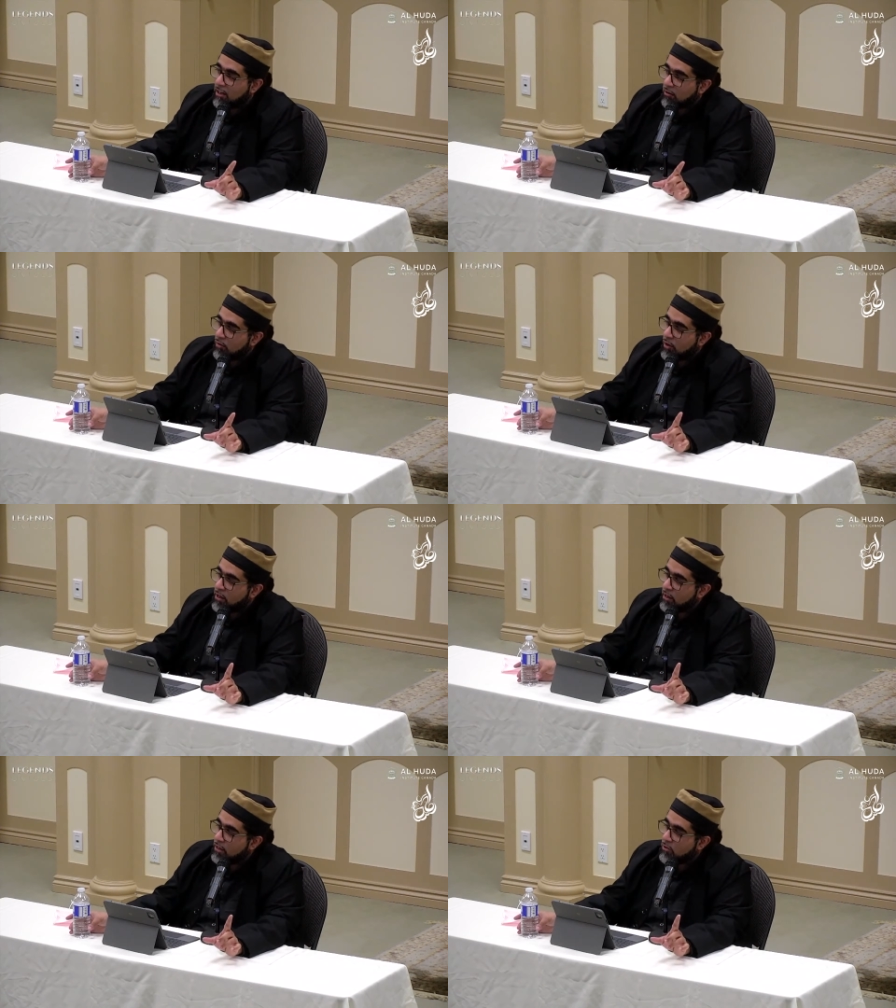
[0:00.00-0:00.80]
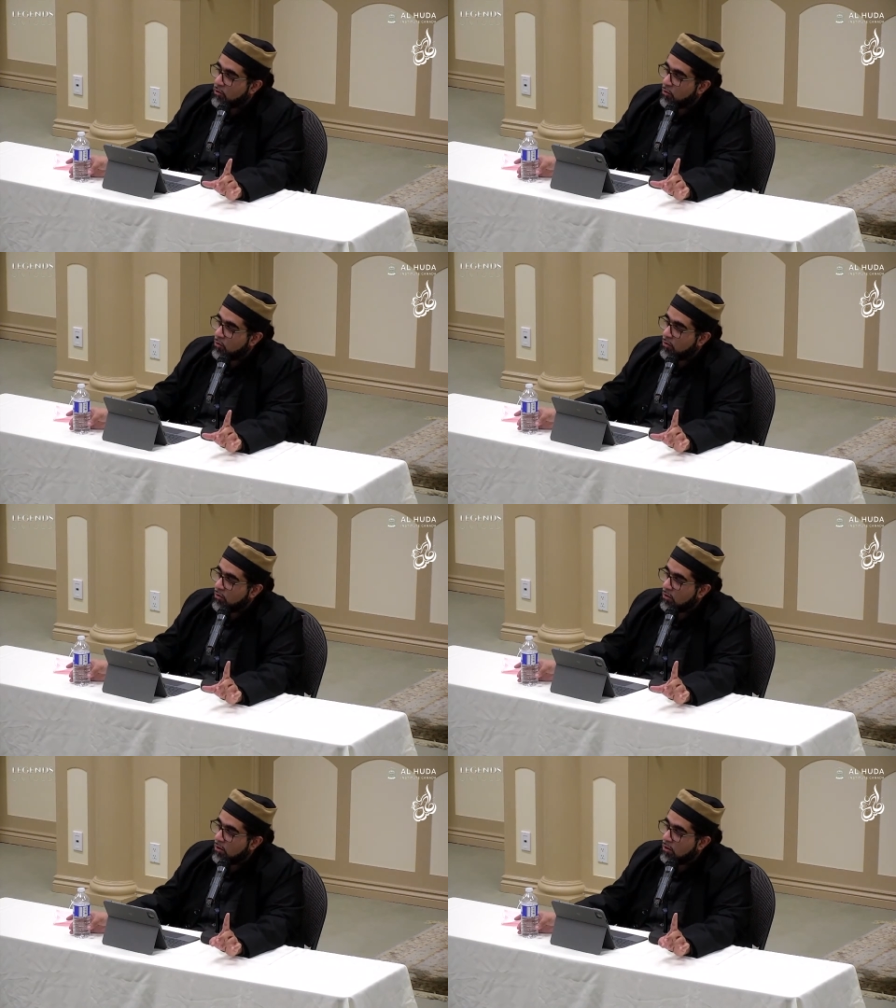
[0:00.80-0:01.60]
converted into
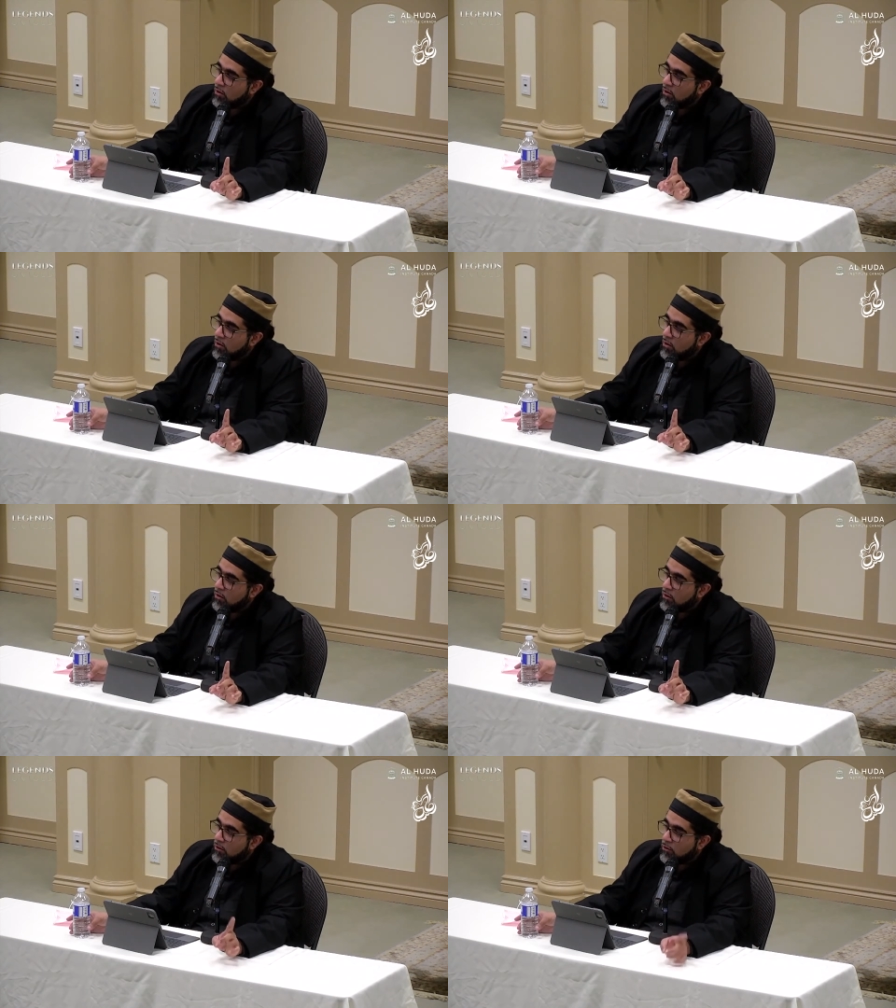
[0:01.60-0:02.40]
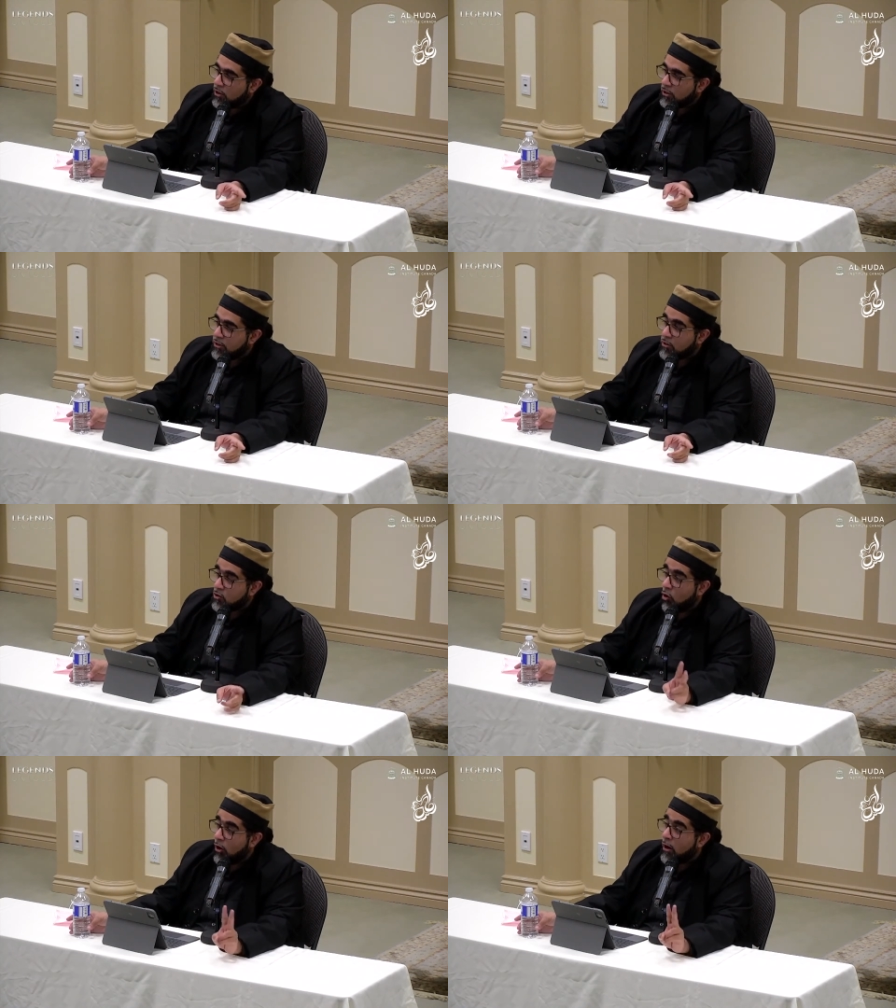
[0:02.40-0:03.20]
churches
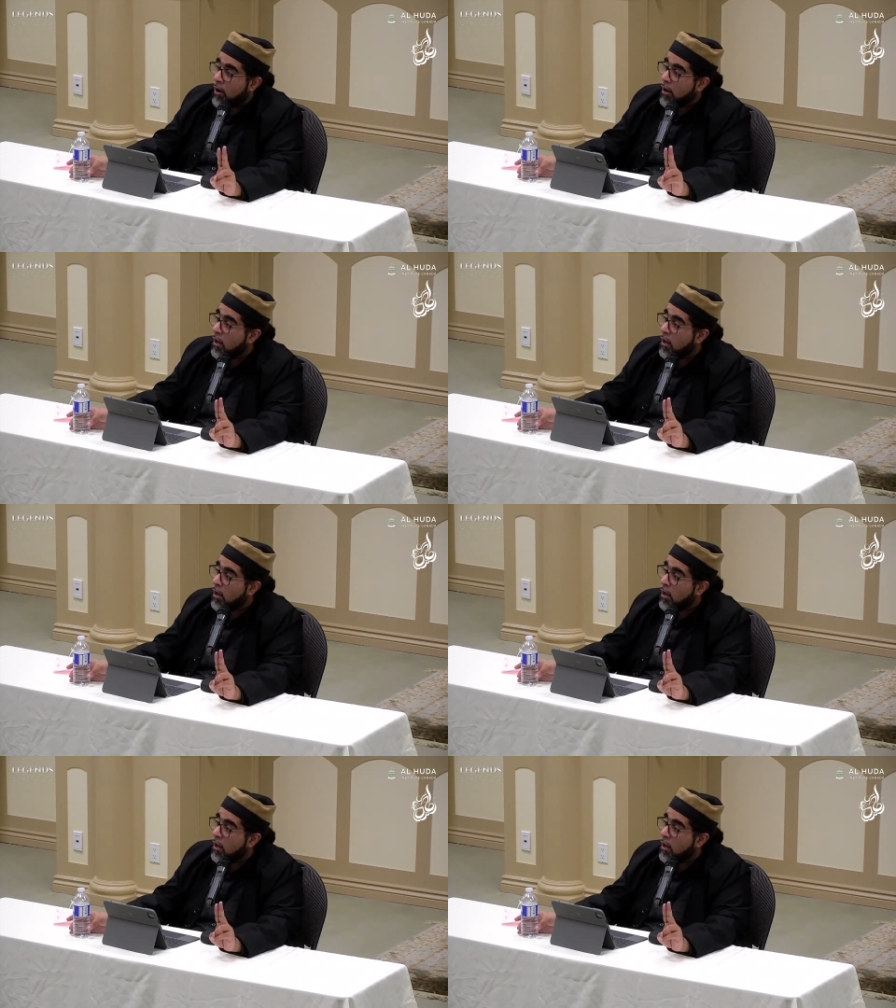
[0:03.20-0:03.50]
or